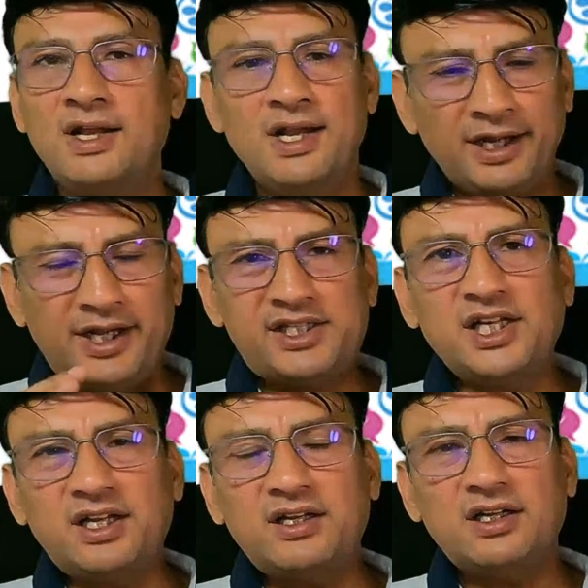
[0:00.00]

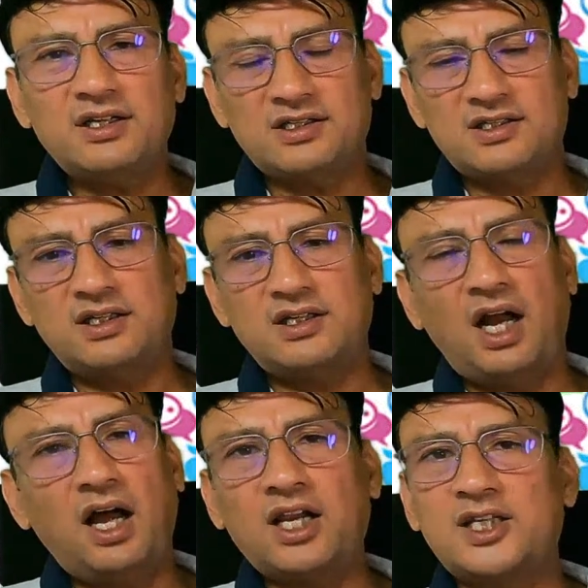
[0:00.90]
Teachers
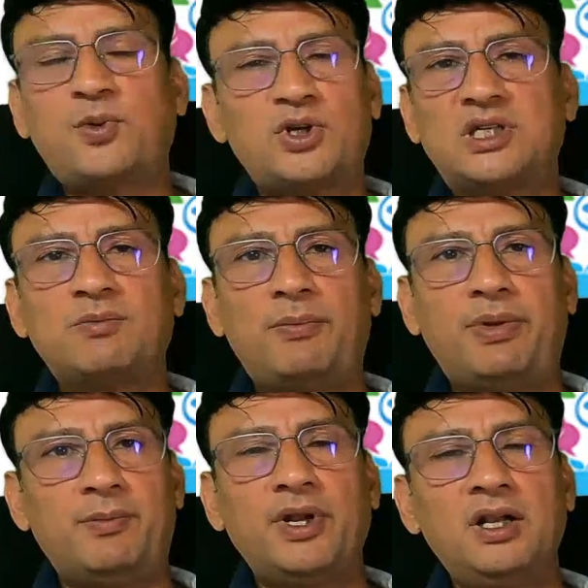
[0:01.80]
are responsible
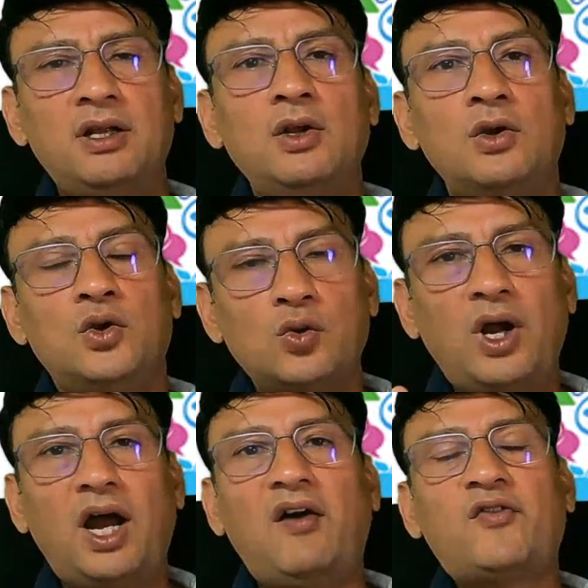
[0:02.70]
people. You
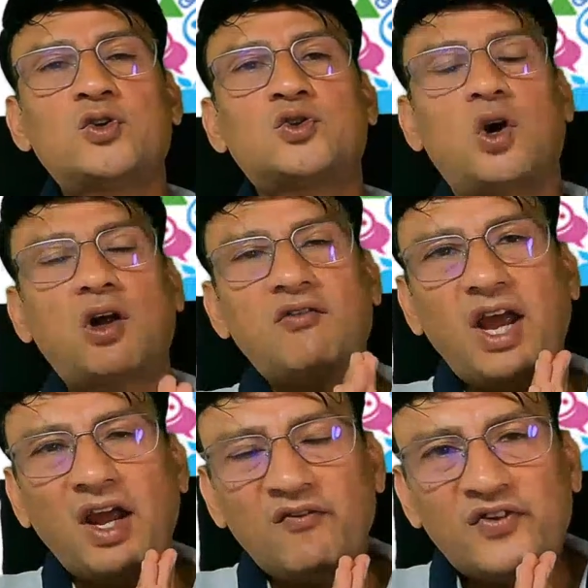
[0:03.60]
have to solve
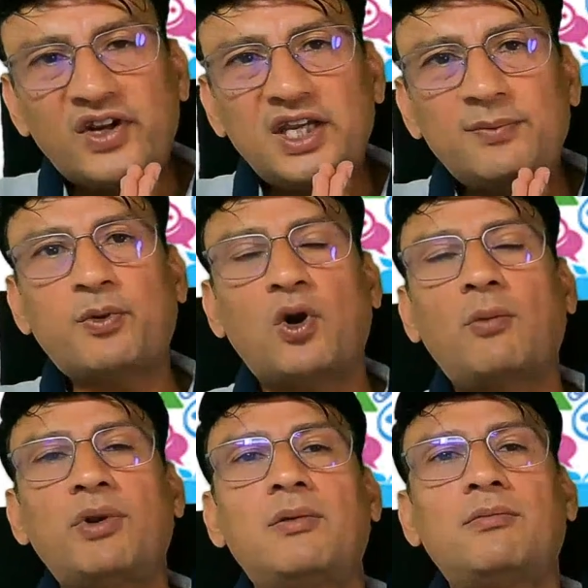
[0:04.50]
every
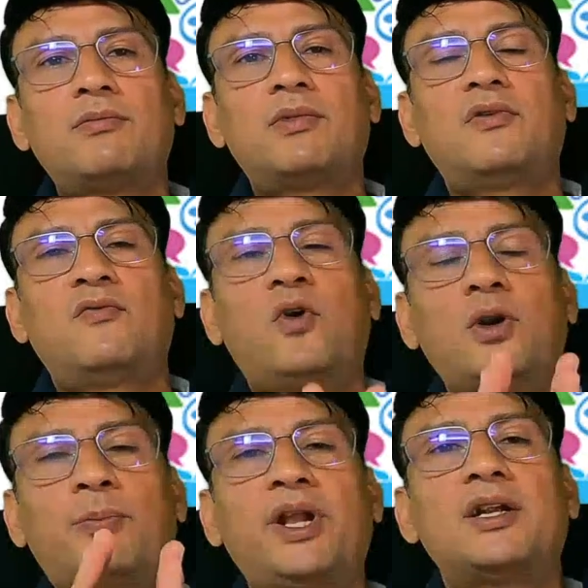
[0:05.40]
problem what
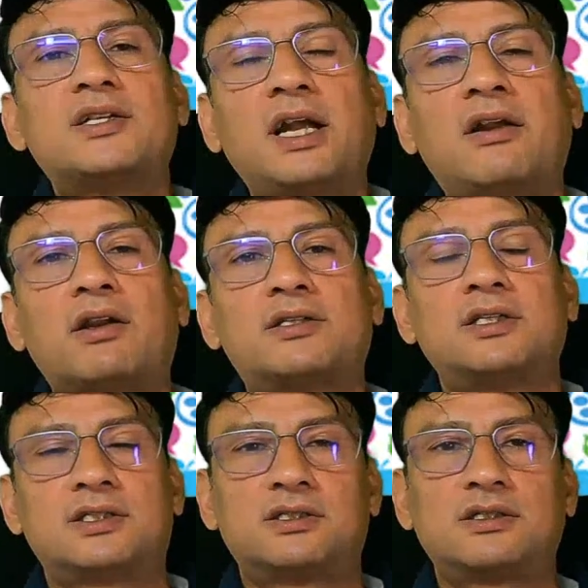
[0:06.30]
parent
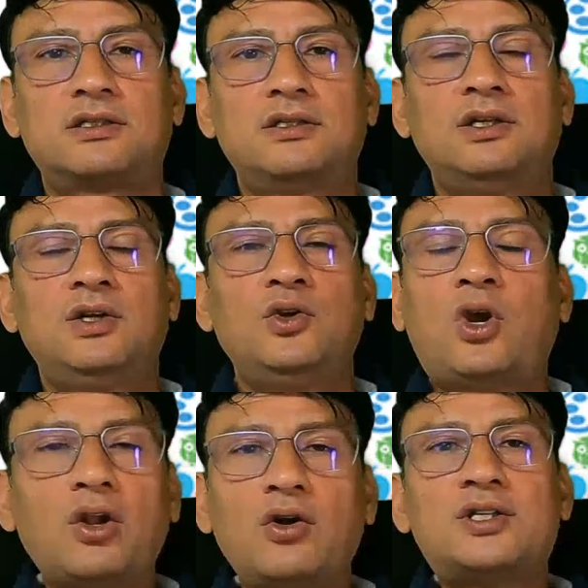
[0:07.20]
addresses. You
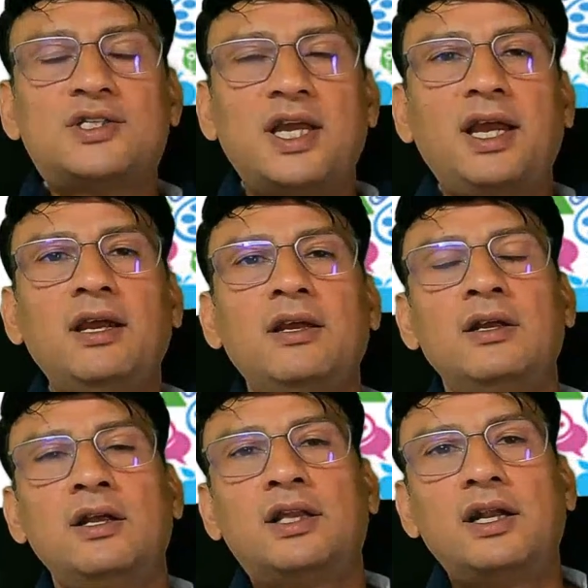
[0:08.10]
cannot say
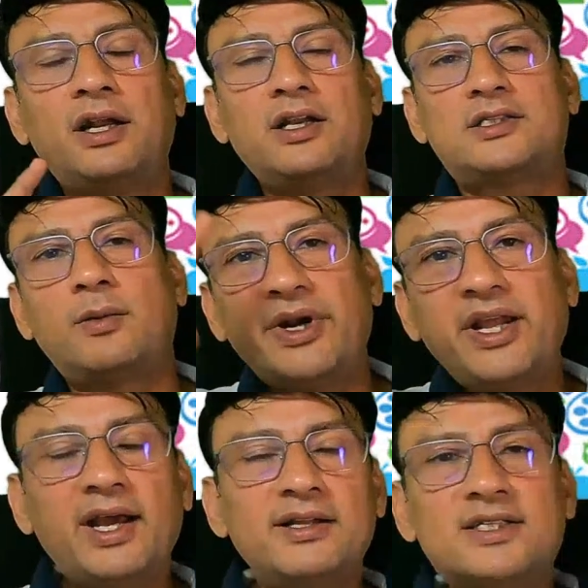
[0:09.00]
that it is somebody
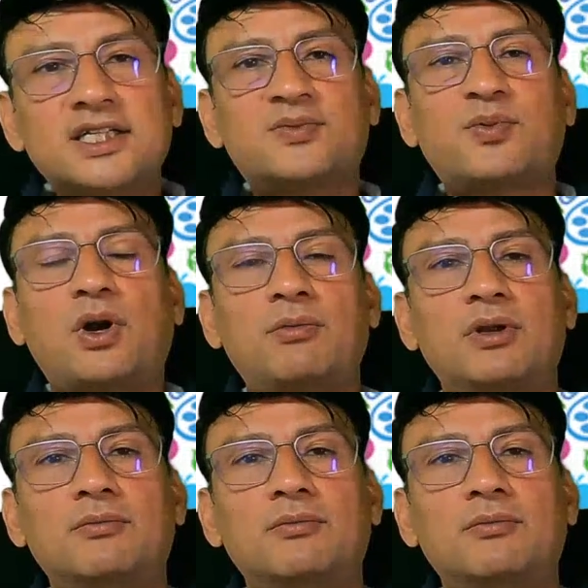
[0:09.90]
else's problem,